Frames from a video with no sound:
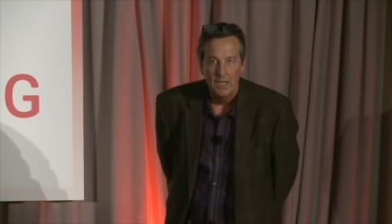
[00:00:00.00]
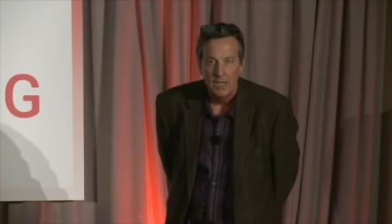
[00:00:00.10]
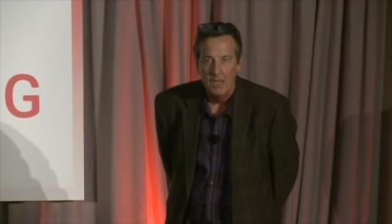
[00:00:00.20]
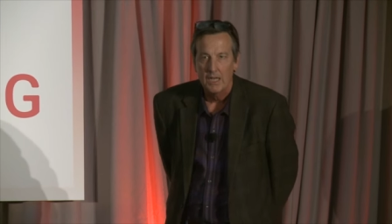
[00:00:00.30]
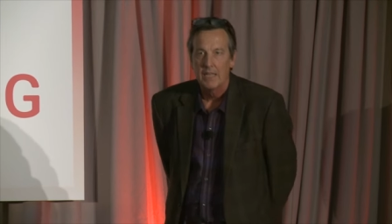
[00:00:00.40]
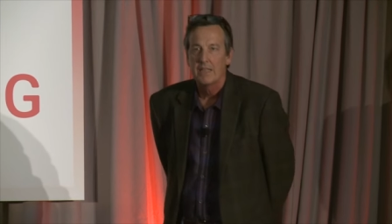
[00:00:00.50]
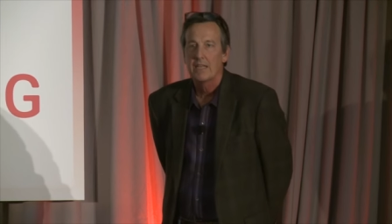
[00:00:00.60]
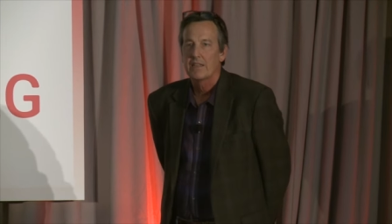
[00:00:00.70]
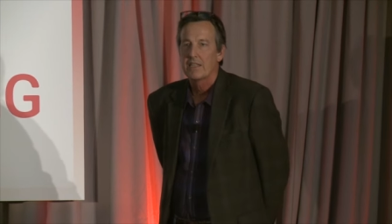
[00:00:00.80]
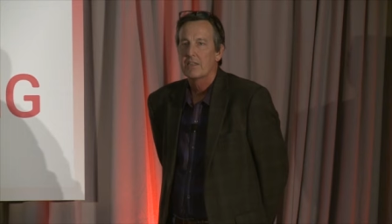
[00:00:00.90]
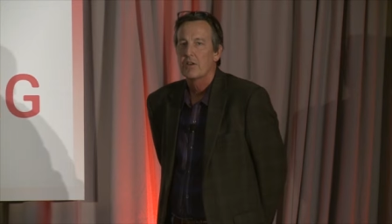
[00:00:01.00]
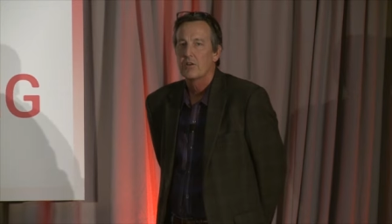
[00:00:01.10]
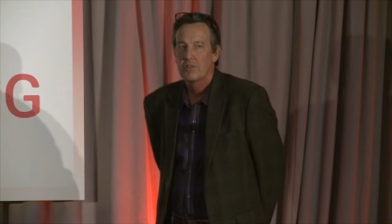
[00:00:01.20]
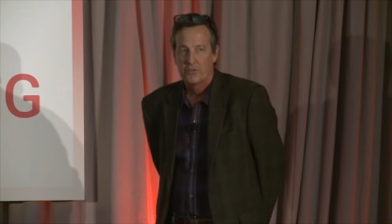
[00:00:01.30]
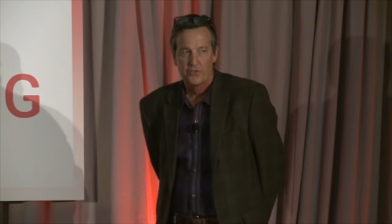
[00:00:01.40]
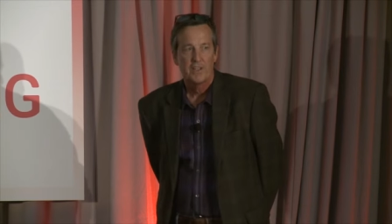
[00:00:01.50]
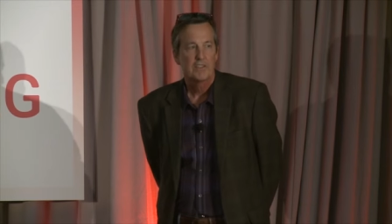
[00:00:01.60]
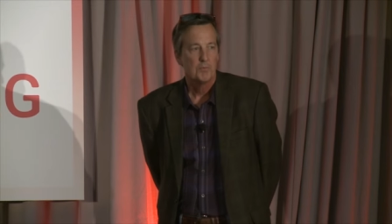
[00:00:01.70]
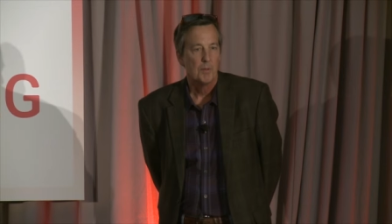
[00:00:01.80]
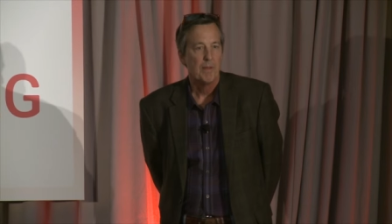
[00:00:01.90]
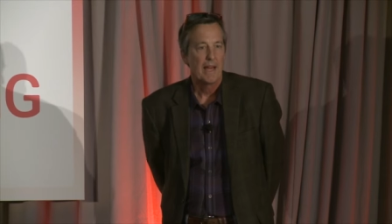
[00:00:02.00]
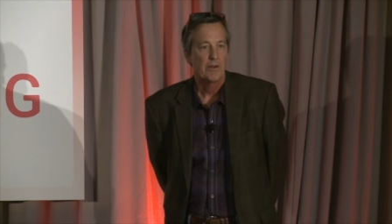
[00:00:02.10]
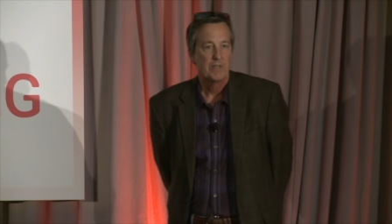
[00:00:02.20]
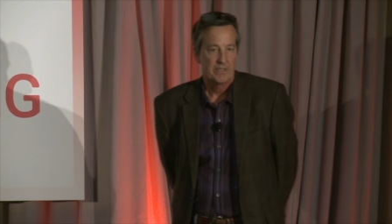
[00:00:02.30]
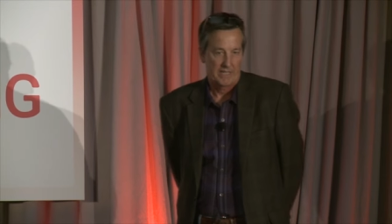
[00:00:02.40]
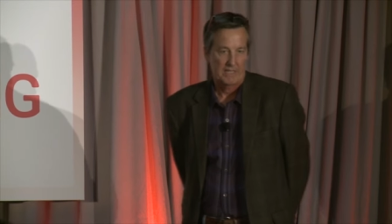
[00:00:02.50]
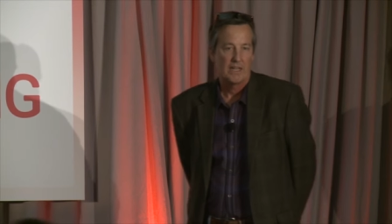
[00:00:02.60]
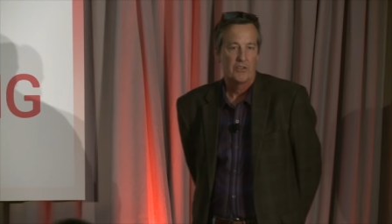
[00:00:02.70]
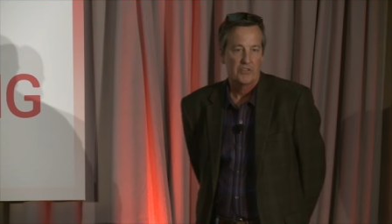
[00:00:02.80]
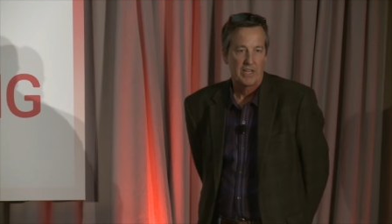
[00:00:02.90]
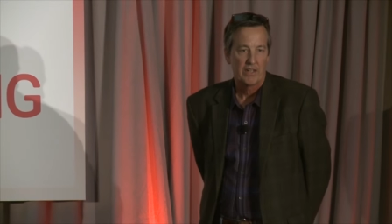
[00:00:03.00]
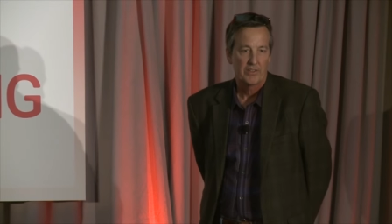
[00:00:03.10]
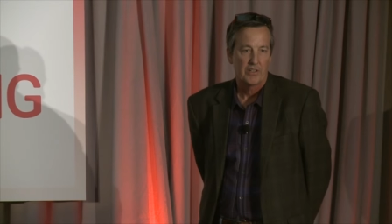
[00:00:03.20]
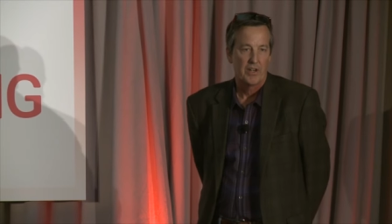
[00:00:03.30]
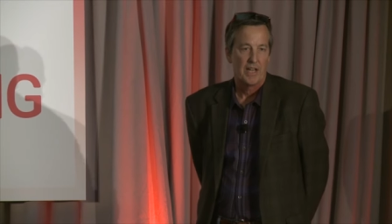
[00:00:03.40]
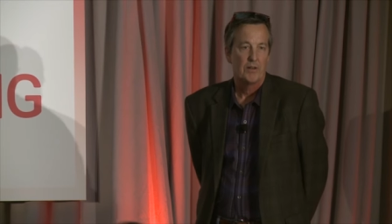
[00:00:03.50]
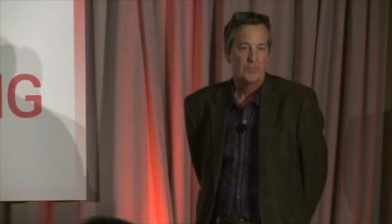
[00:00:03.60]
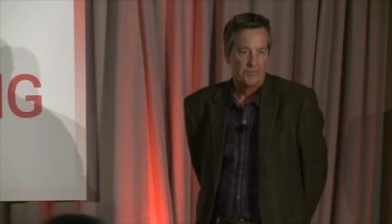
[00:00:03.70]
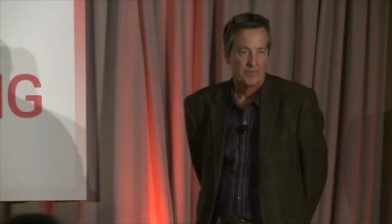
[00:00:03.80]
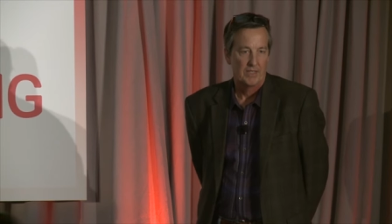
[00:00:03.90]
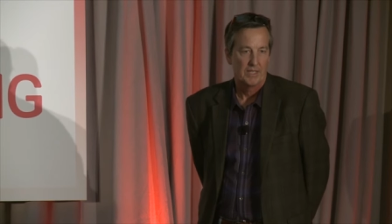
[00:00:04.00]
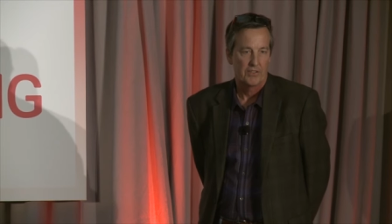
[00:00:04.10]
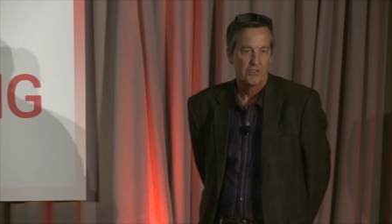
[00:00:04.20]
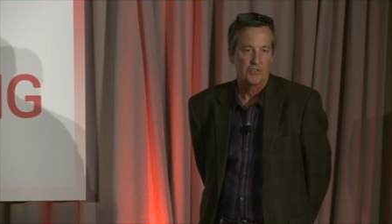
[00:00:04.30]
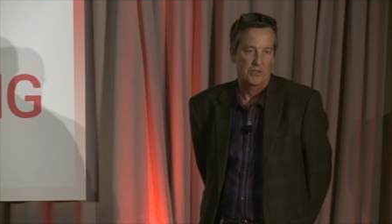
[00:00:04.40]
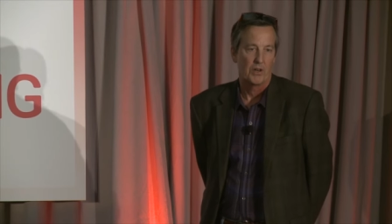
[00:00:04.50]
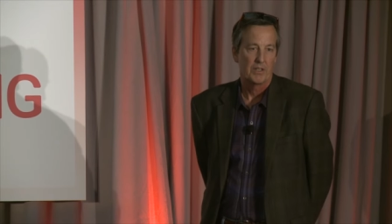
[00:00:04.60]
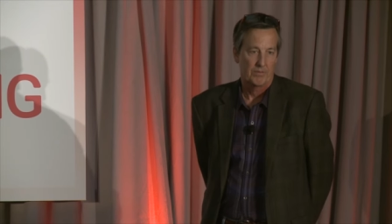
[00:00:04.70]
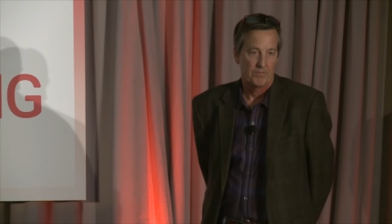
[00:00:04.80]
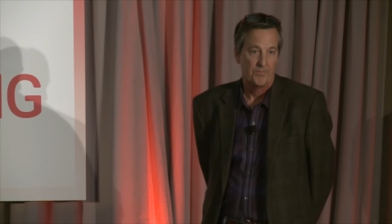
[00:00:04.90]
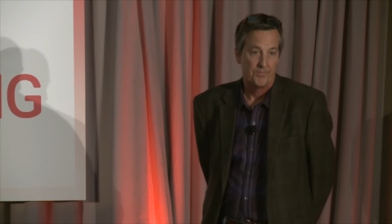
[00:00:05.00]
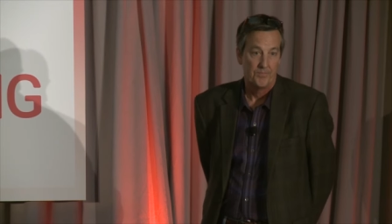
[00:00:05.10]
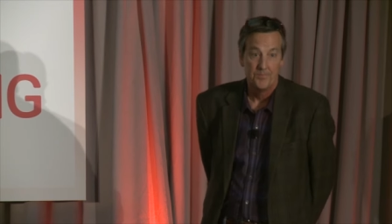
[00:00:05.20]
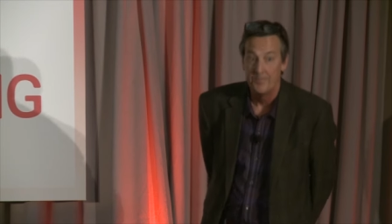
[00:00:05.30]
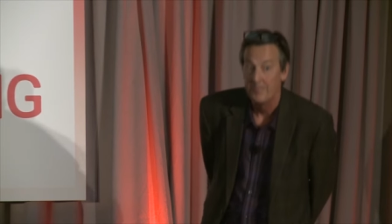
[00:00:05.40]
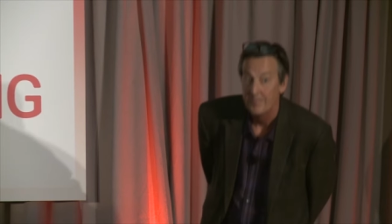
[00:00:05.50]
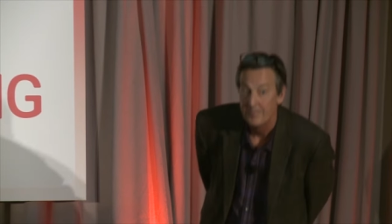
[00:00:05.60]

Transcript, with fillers: Uh, I, I, think there, there's flexible battery technology out there now that's just starting. Hmm?